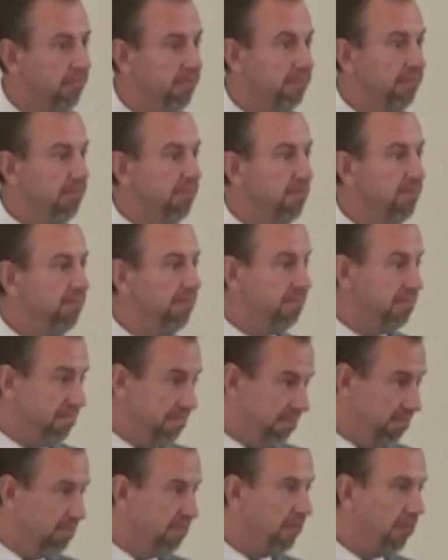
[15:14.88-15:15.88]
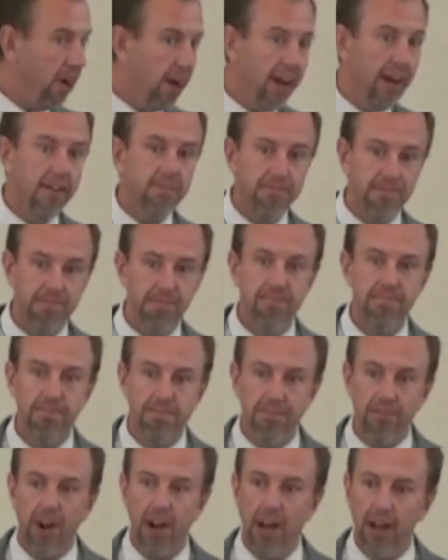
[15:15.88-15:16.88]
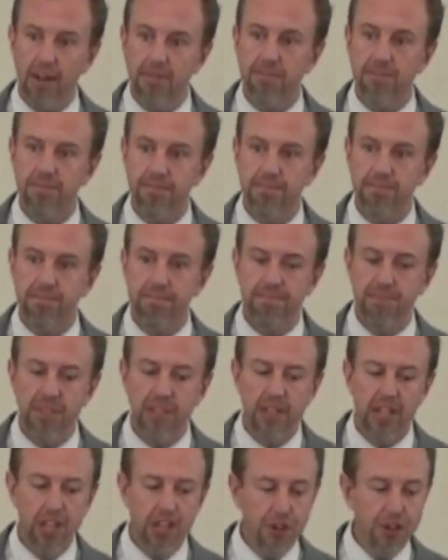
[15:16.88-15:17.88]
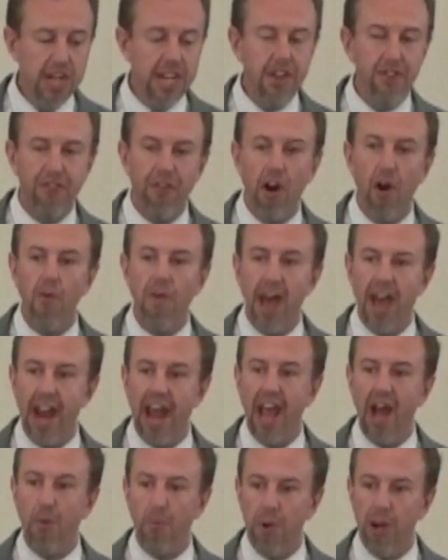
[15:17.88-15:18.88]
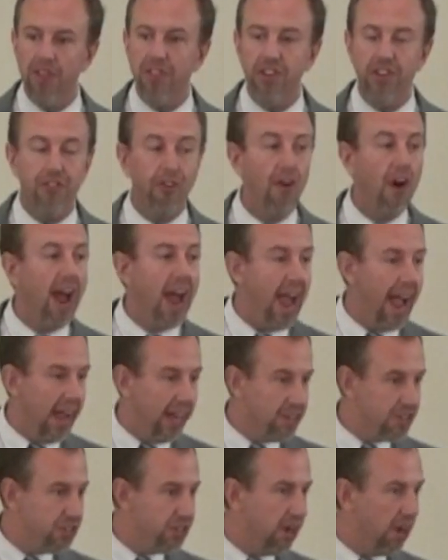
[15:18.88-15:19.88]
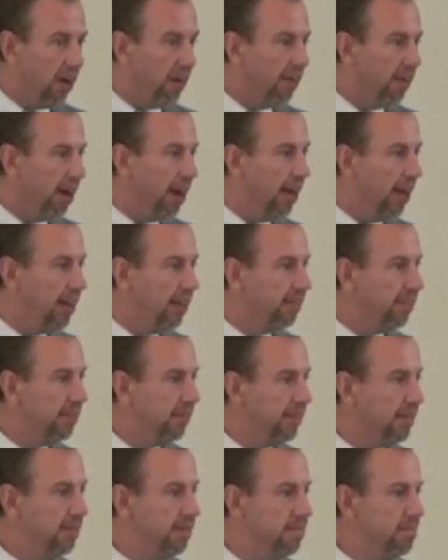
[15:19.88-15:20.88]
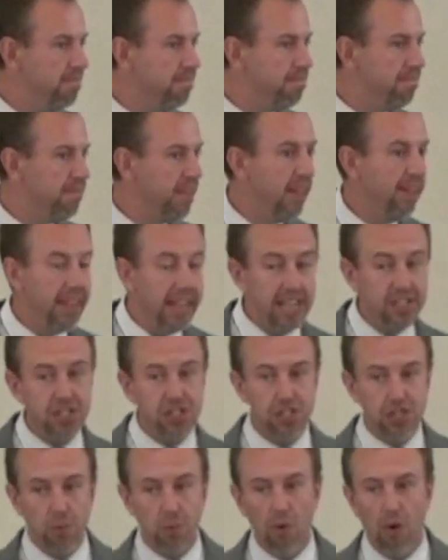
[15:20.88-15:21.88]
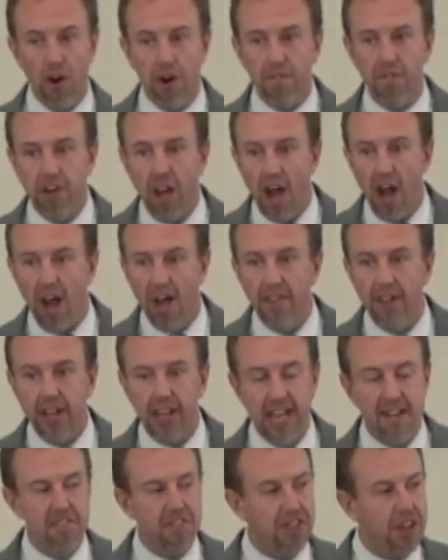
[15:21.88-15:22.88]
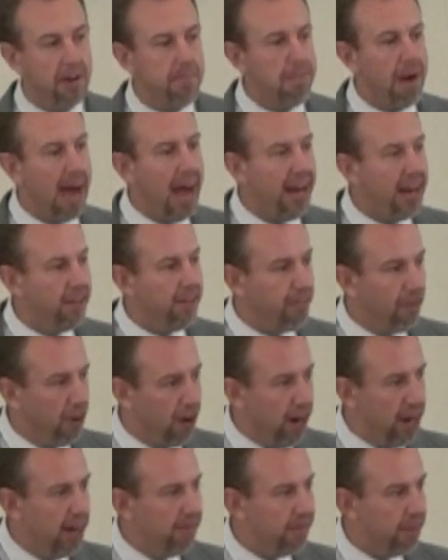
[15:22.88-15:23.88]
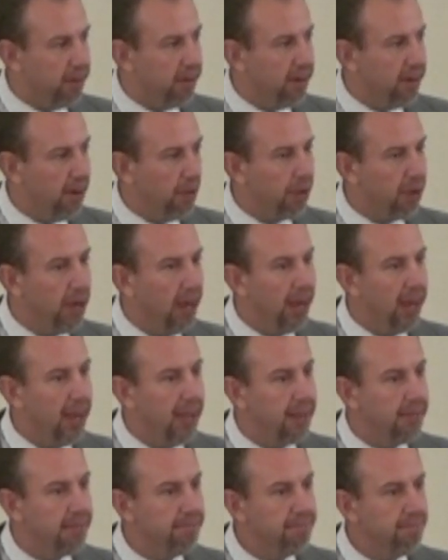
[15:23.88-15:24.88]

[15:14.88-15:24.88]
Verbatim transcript: Amen. Right? Right? You need to throw that out with the trash, all right? This is the Word of God that liveth and abideth forever, okay?